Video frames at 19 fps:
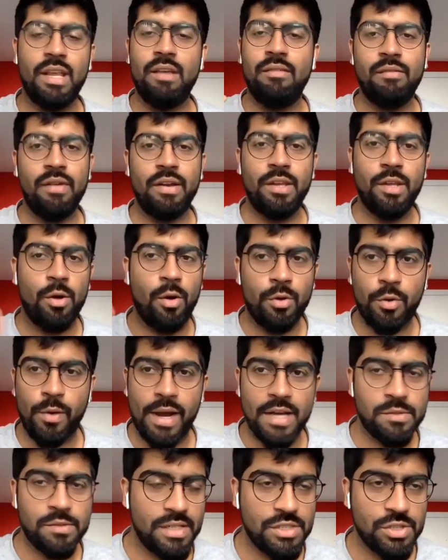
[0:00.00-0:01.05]
even when you
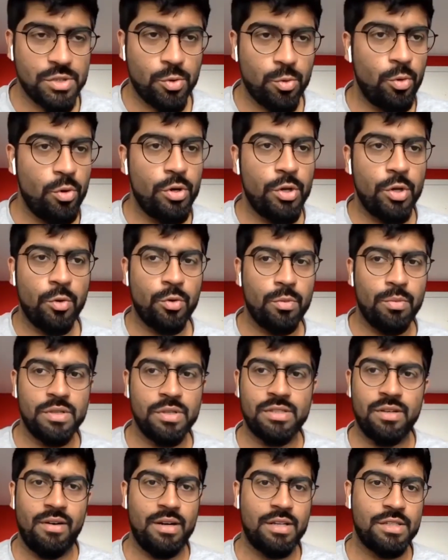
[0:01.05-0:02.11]
guys were in school, you
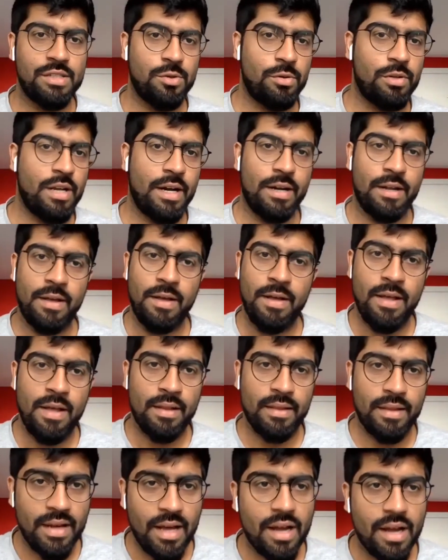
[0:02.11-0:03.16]
must have understood that
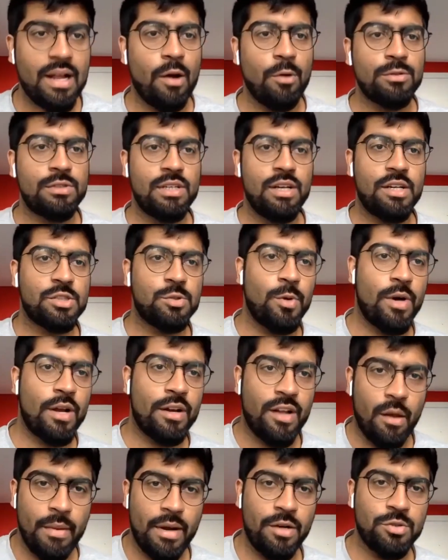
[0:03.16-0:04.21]
there are counselors who
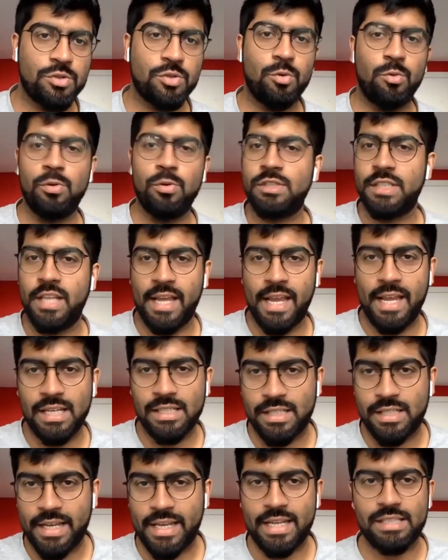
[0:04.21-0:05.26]
are coming to schools,
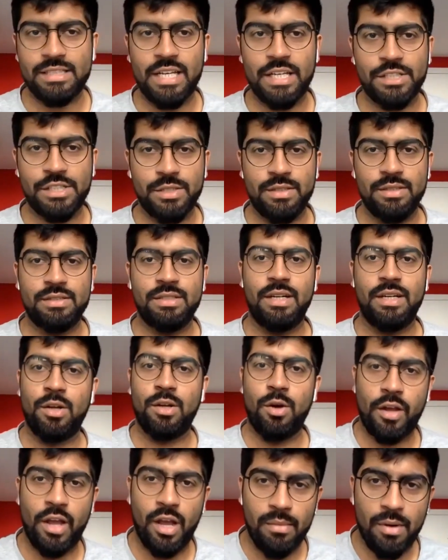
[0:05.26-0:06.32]
taking sessions
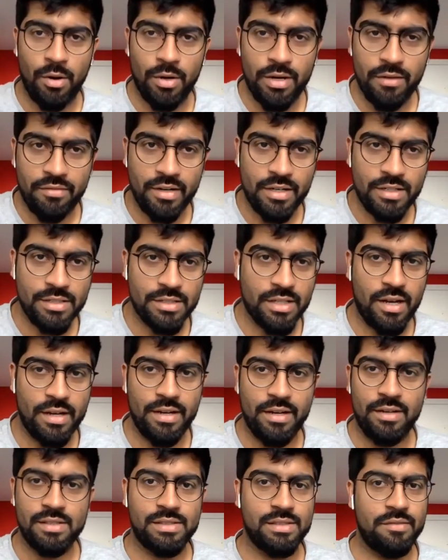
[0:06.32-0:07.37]
and talking about different
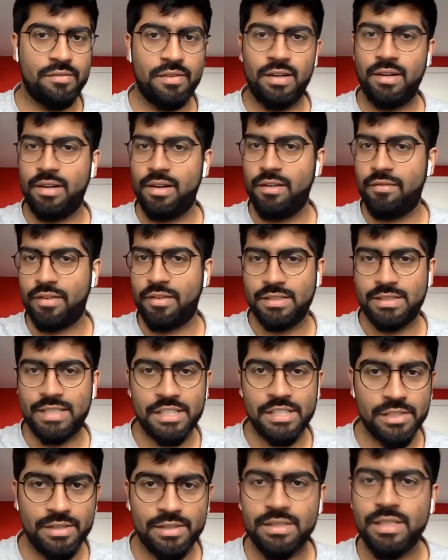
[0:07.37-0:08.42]
careers, different
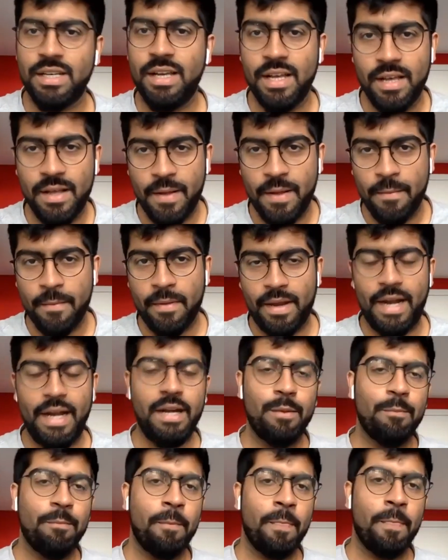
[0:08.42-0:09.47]
sessions,
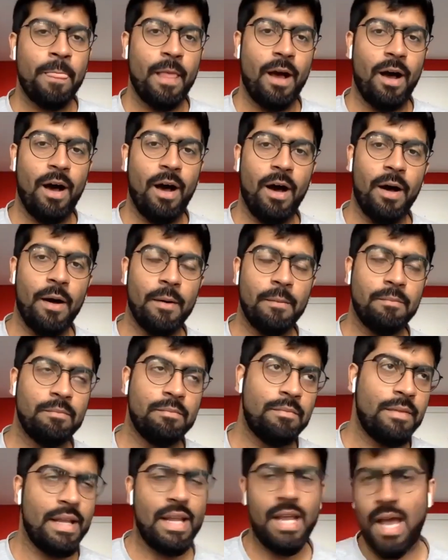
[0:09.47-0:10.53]
right?
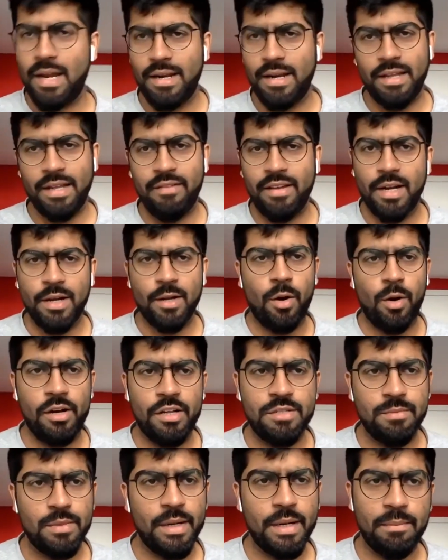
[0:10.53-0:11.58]
And even in
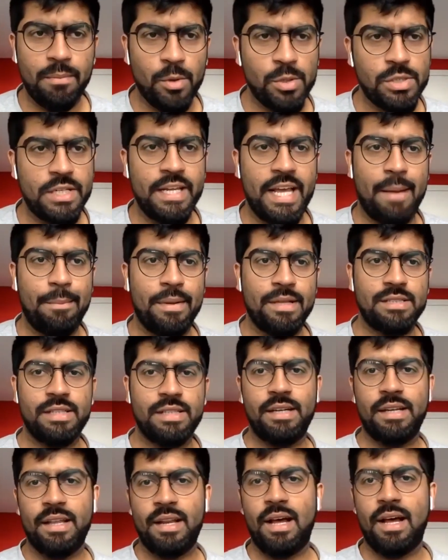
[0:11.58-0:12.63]
college, it mostly
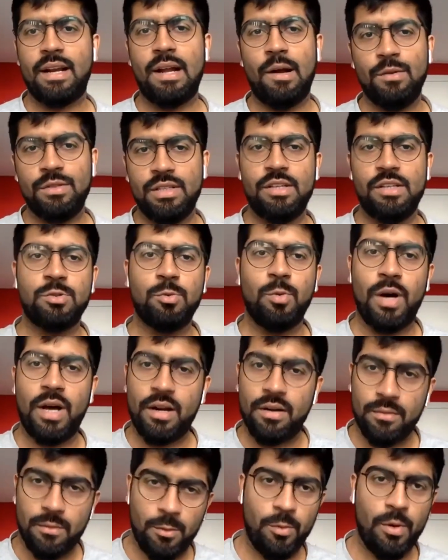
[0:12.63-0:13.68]
happens that there are counselors
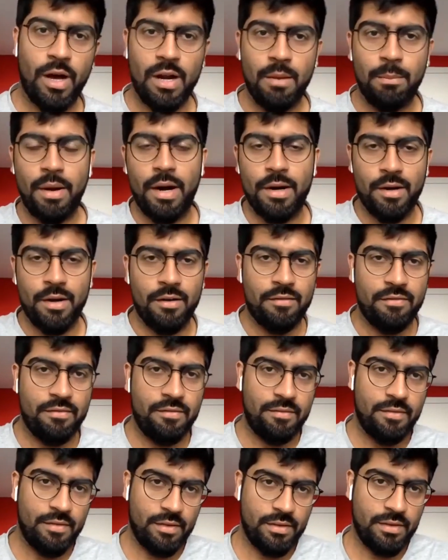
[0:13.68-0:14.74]
who are a part of
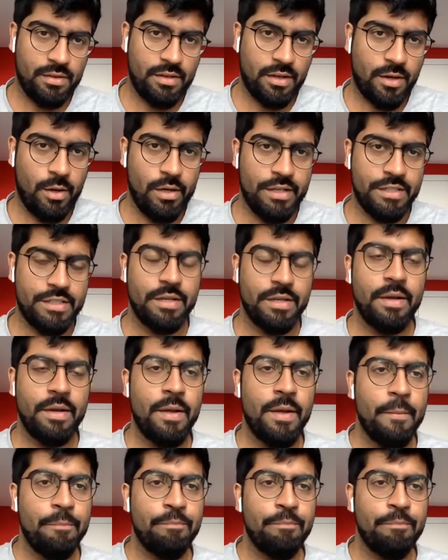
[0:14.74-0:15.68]
the college.